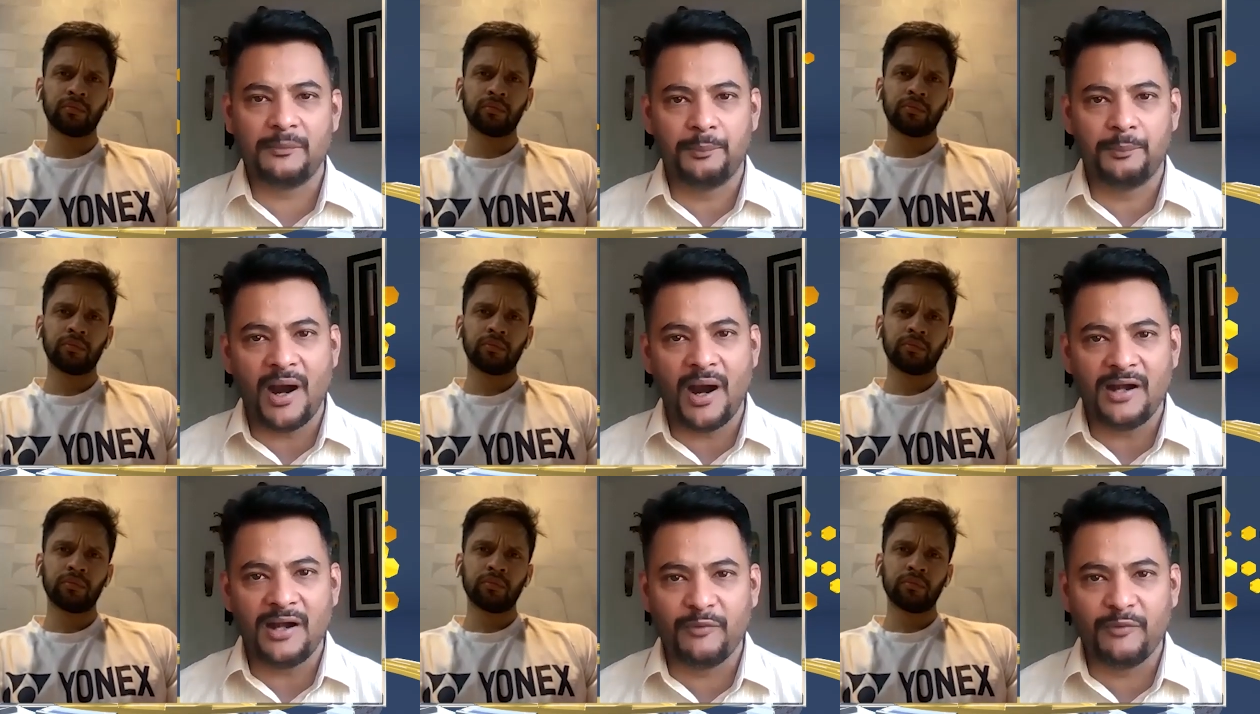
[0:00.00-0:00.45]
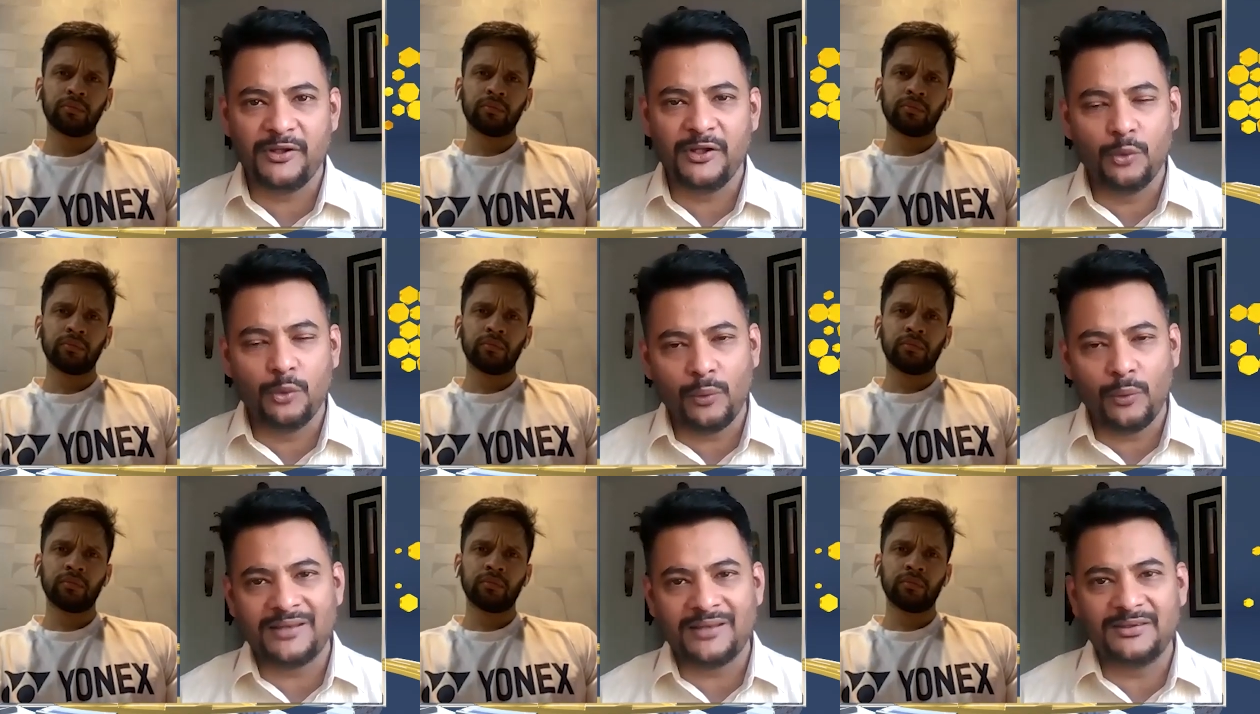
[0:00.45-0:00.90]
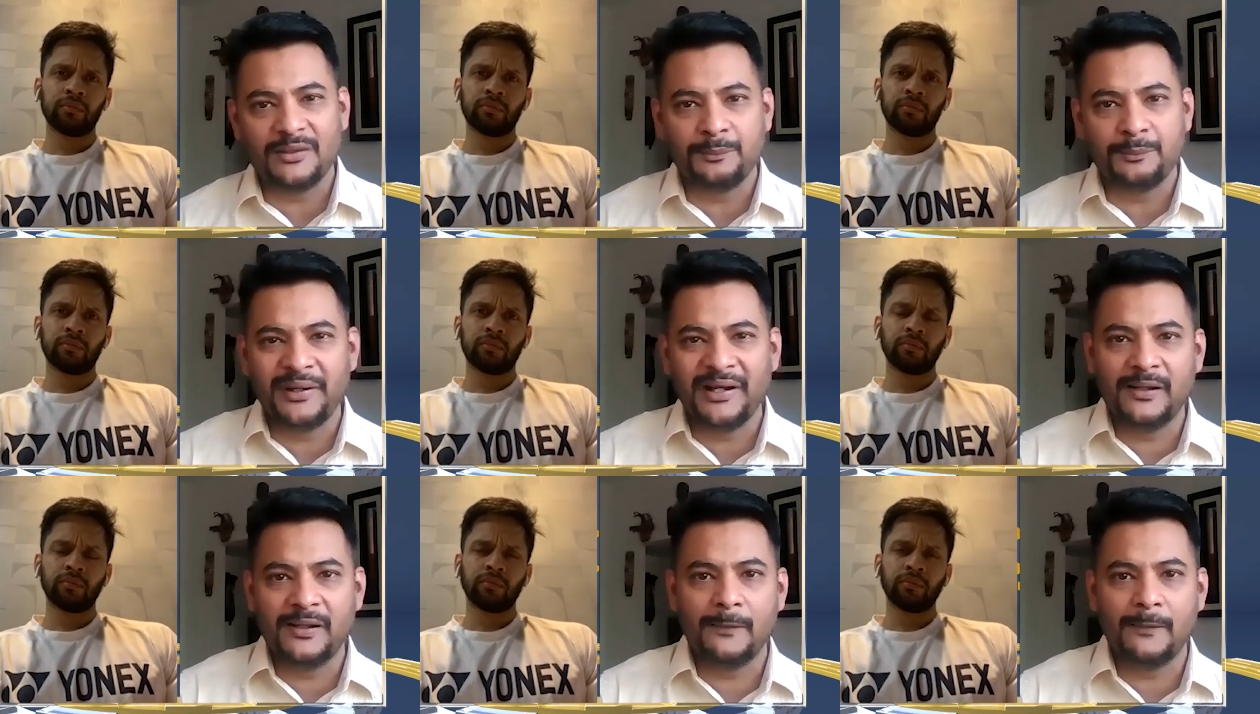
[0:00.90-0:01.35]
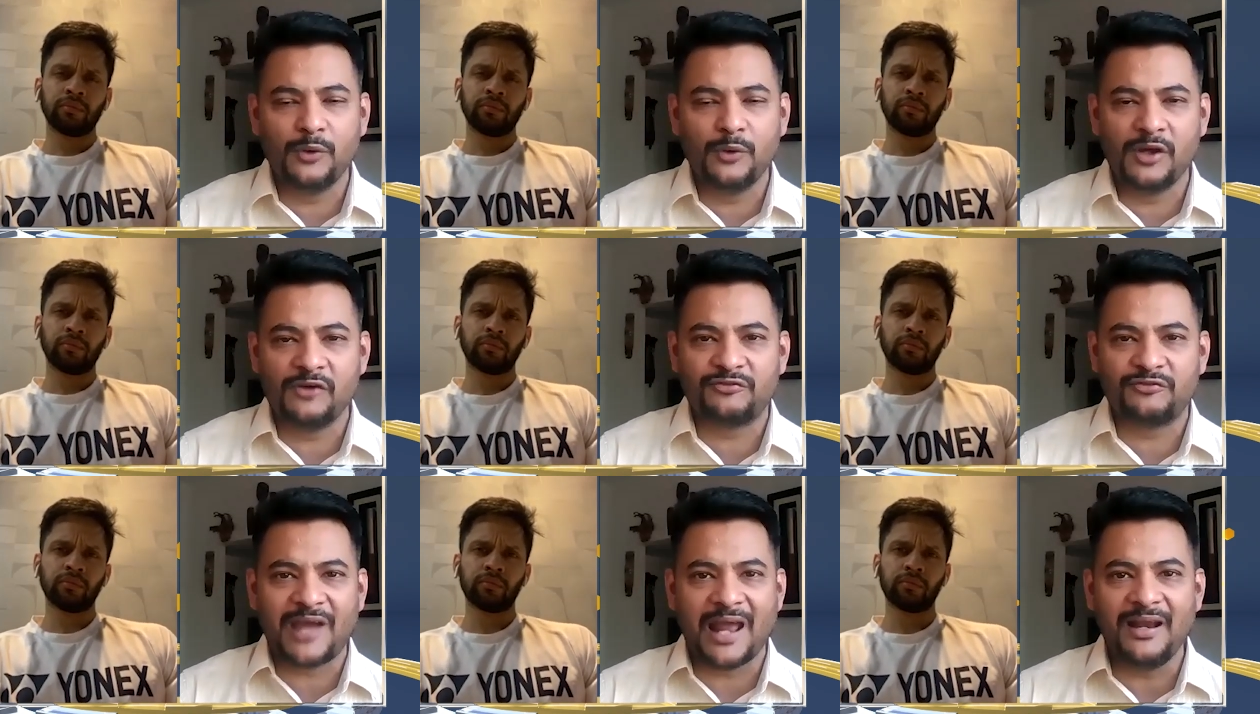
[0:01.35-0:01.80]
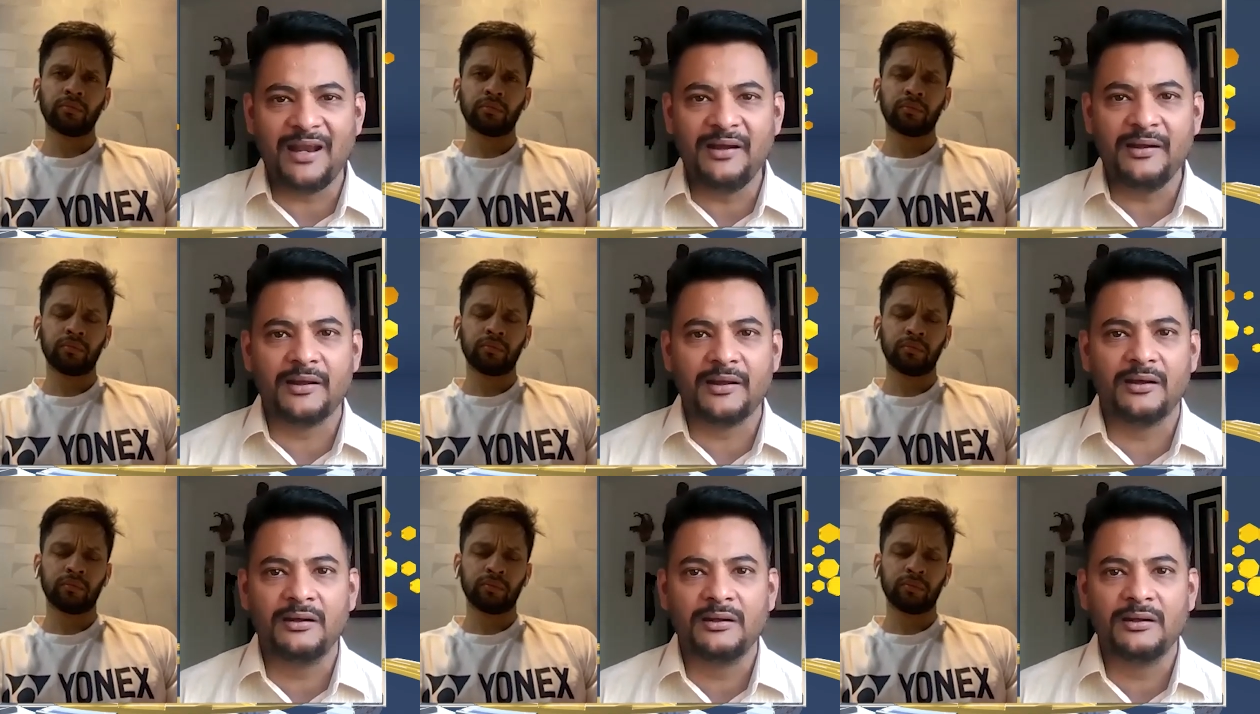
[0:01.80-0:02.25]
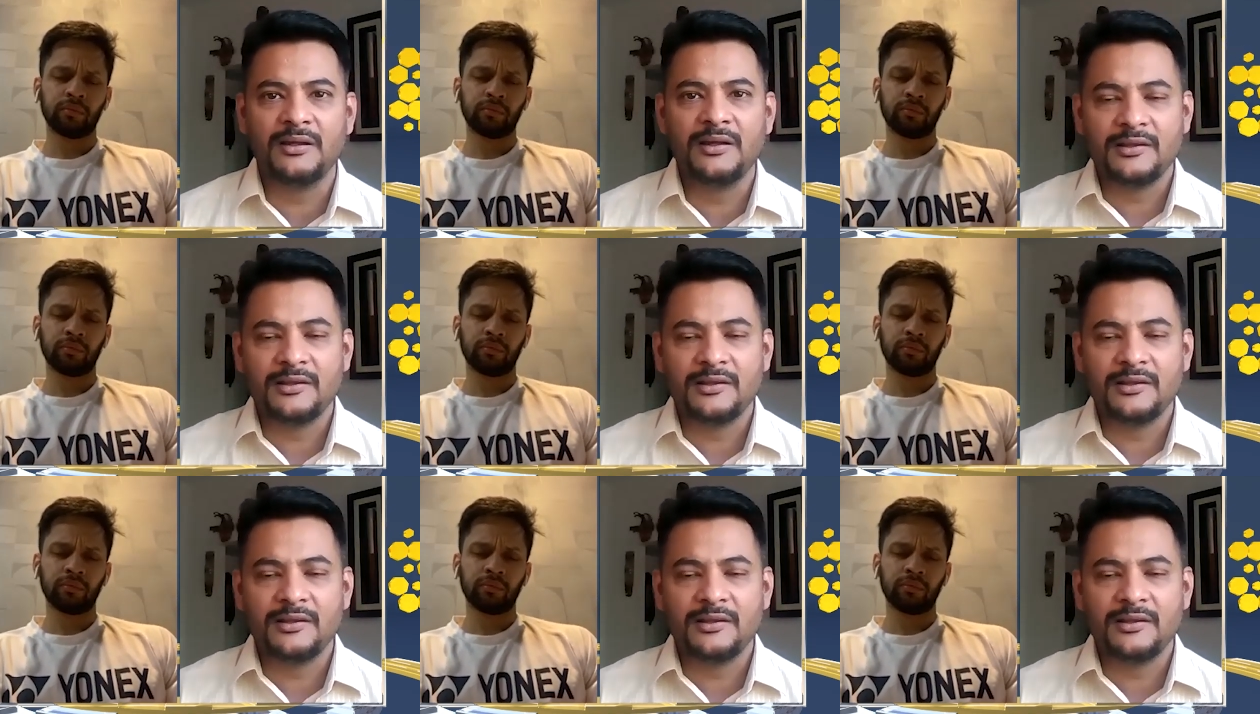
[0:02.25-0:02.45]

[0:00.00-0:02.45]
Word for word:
Speaker 1: But when you look at the BWF calendar,